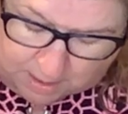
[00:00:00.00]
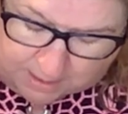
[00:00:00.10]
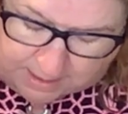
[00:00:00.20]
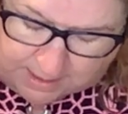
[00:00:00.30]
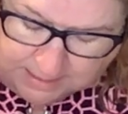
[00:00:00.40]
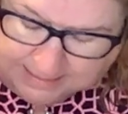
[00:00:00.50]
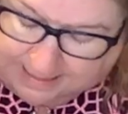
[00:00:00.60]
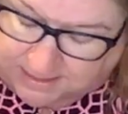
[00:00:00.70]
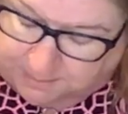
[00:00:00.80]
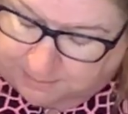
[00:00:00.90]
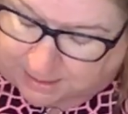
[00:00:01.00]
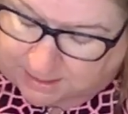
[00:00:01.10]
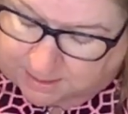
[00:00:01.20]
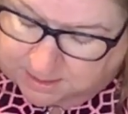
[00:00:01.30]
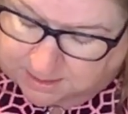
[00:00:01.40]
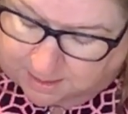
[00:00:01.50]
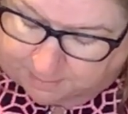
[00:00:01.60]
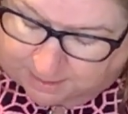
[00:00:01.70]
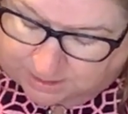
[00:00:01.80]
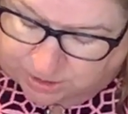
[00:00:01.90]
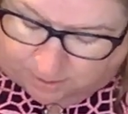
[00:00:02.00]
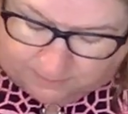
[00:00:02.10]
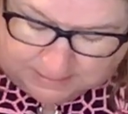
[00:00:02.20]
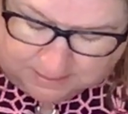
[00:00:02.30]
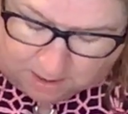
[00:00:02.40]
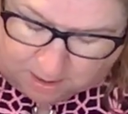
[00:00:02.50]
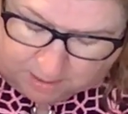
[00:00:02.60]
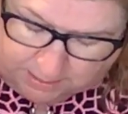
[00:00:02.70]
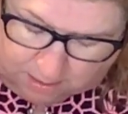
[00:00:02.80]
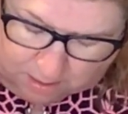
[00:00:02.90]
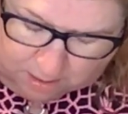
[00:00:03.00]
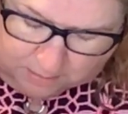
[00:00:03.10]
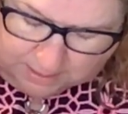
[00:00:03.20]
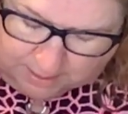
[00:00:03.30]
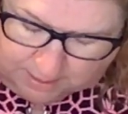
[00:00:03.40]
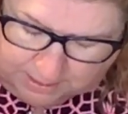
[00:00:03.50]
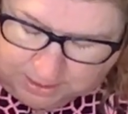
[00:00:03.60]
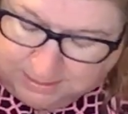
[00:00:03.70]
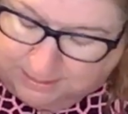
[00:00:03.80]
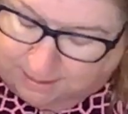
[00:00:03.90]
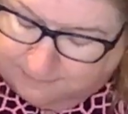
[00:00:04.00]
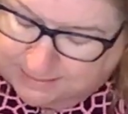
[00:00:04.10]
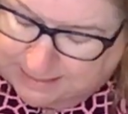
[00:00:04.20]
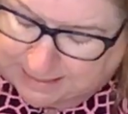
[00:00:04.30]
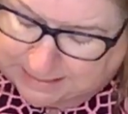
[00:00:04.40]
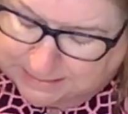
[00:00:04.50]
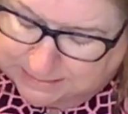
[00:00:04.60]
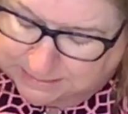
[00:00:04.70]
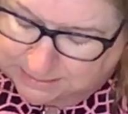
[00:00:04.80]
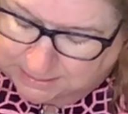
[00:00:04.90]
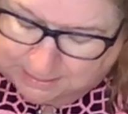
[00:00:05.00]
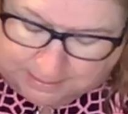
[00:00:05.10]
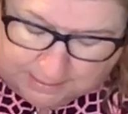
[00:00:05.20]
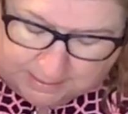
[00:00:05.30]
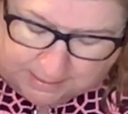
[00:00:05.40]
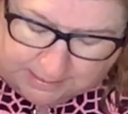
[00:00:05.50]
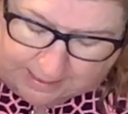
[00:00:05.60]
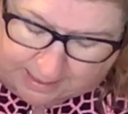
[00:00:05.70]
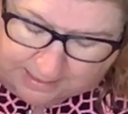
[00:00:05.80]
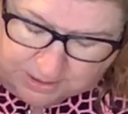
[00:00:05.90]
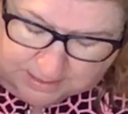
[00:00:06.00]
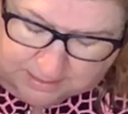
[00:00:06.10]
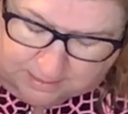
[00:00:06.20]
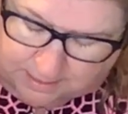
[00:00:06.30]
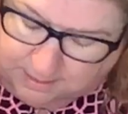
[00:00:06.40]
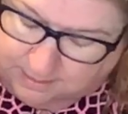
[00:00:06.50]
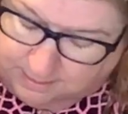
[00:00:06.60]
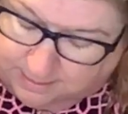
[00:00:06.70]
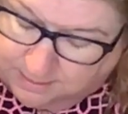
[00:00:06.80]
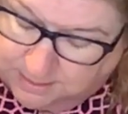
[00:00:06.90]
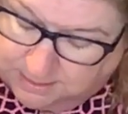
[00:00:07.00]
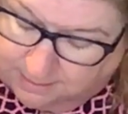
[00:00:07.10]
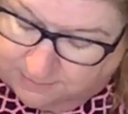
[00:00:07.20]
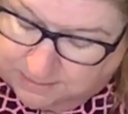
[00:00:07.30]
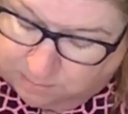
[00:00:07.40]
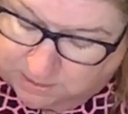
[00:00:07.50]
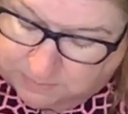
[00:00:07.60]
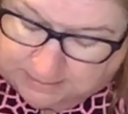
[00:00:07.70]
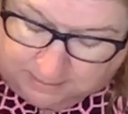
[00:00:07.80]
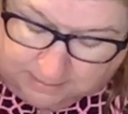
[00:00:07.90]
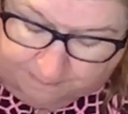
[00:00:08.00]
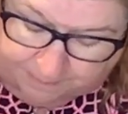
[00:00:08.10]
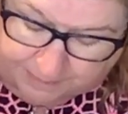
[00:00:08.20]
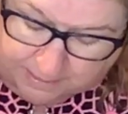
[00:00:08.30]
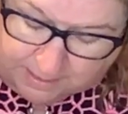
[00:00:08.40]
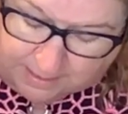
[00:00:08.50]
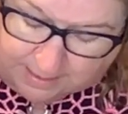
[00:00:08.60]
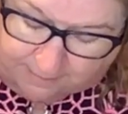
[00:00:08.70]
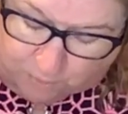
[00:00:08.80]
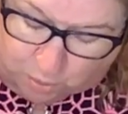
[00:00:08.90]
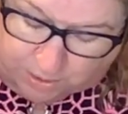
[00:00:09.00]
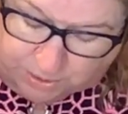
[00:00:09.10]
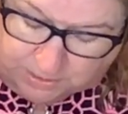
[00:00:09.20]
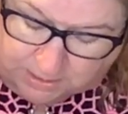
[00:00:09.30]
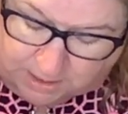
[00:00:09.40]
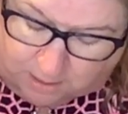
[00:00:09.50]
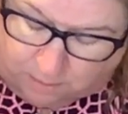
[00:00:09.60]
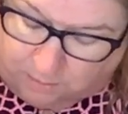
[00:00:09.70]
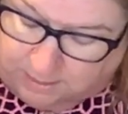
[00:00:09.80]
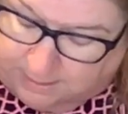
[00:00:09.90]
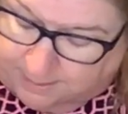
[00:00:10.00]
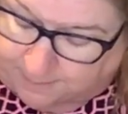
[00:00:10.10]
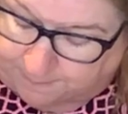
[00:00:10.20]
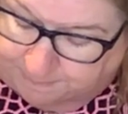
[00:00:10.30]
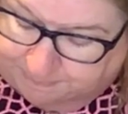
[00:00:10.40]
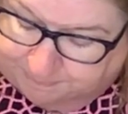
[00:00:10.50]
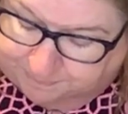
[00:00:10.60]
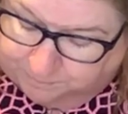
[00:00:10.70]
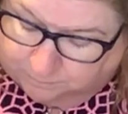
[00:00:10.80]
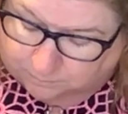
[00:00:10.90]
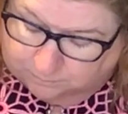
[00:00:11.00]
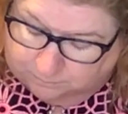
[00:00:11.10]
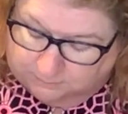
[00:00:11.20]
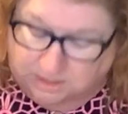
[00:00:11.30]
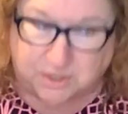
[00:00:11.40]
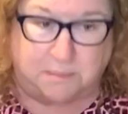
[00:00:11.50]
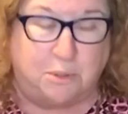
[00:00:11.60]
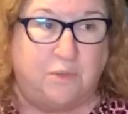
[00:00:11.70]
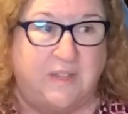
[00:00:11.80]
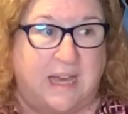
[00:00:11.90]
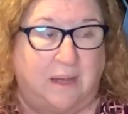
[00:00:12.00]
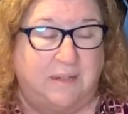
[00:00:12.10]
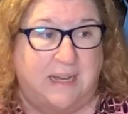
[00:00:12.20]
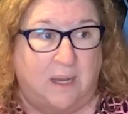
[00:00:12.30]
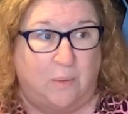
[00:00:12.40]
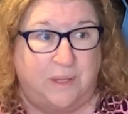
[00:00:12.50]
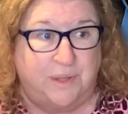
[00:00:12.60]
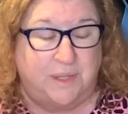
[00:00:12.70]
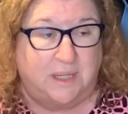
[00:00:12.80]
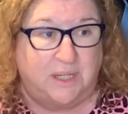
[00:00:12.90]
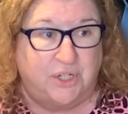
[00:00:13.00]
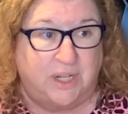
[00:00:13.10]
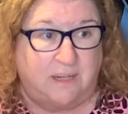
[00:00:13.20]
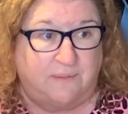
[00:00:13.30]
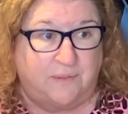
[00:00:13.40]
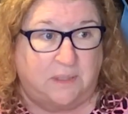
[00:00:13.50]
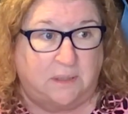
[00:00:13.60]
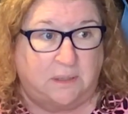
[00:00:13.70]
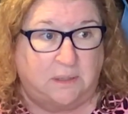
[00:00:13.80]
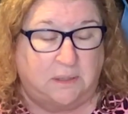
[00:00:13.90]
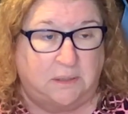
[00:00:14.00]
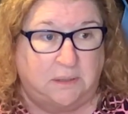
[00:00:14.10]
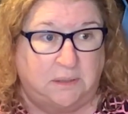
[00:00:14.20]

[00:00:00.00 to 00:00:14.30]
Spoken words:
He sang a Bon Jovi song. Oh, God, I just loved it. Yeah, I just love his music. And, of course, you know, there's a movie out now with Jennifer,